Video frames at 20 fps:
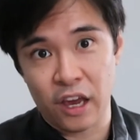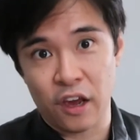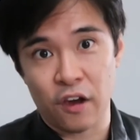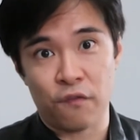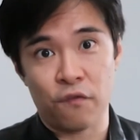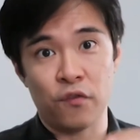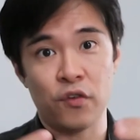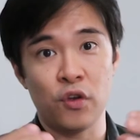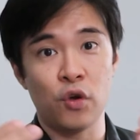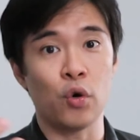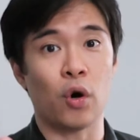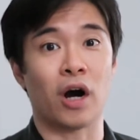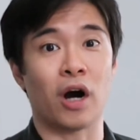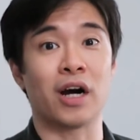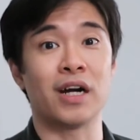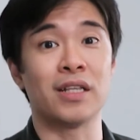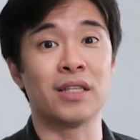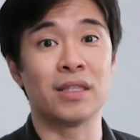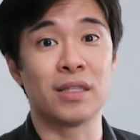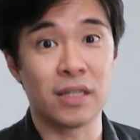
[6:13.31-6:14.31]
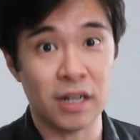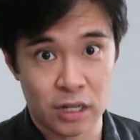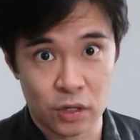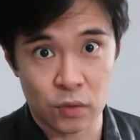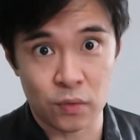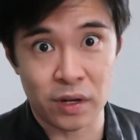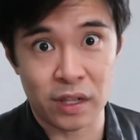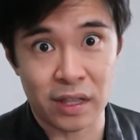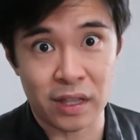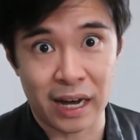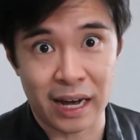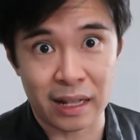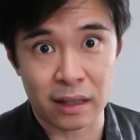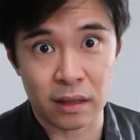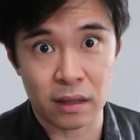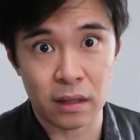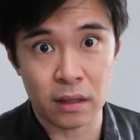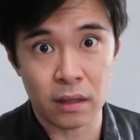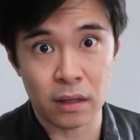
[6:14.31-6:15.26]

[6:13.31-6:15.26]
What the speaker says: if you are done with that.